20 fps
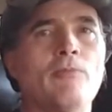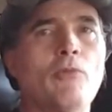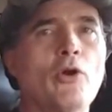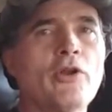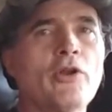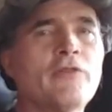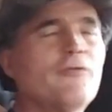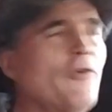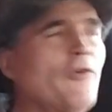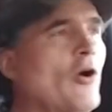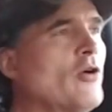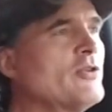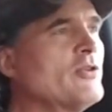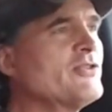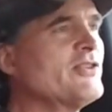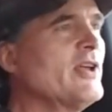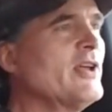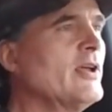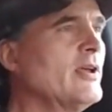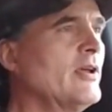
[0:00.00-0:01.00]
Morning,
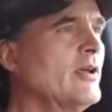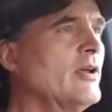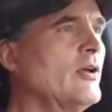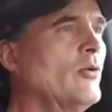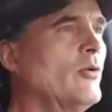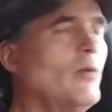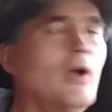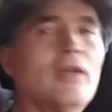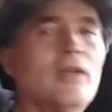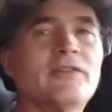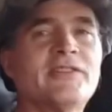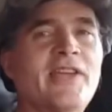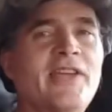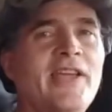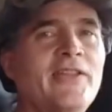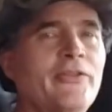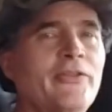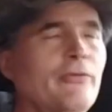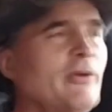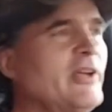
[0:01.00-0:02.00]
folks. Well,
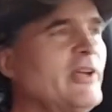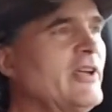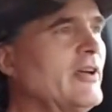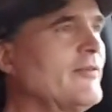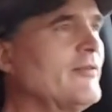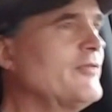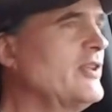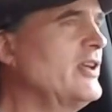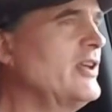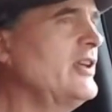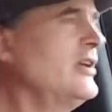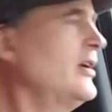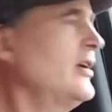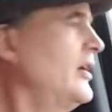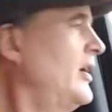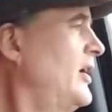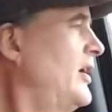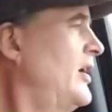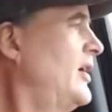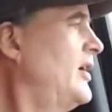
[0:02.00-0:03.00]
day three of the
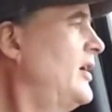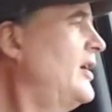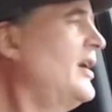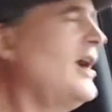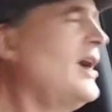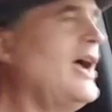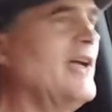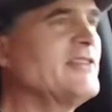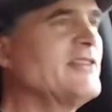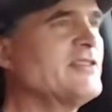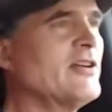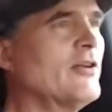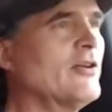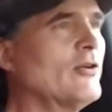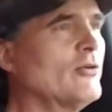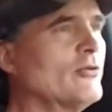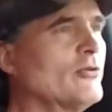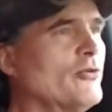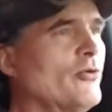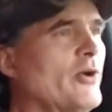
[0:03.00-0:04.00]
uh, high
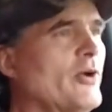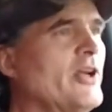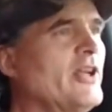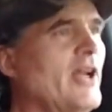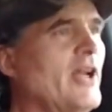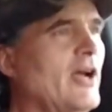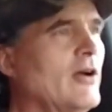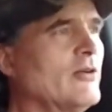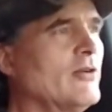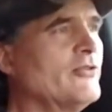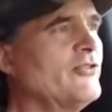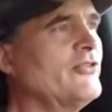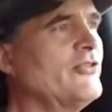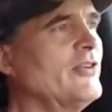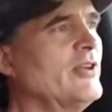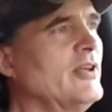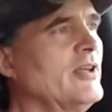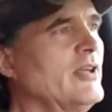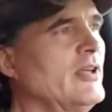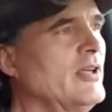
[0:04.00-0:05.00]
tunnel greenhouse
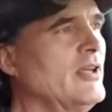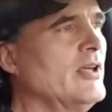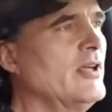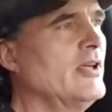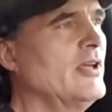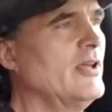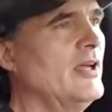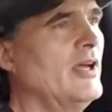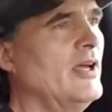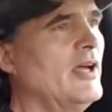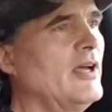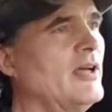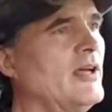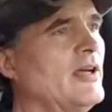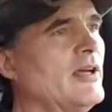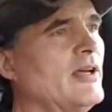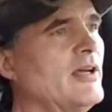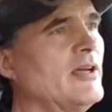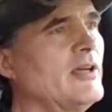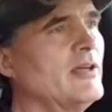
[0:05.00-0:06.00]

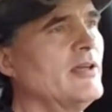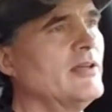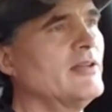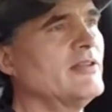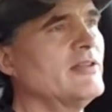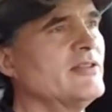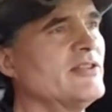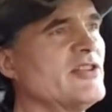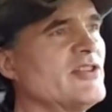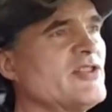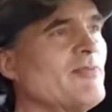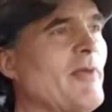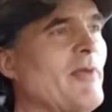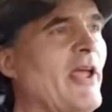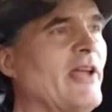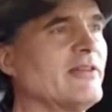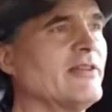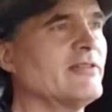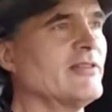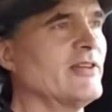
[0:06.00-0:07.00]
uh,
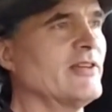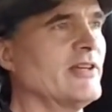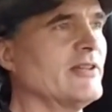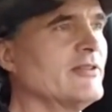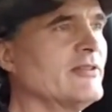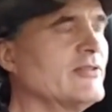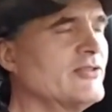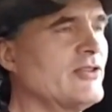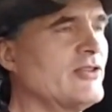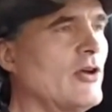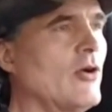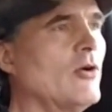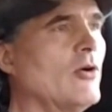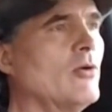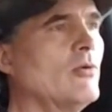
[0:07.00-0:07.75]
dismantling. So,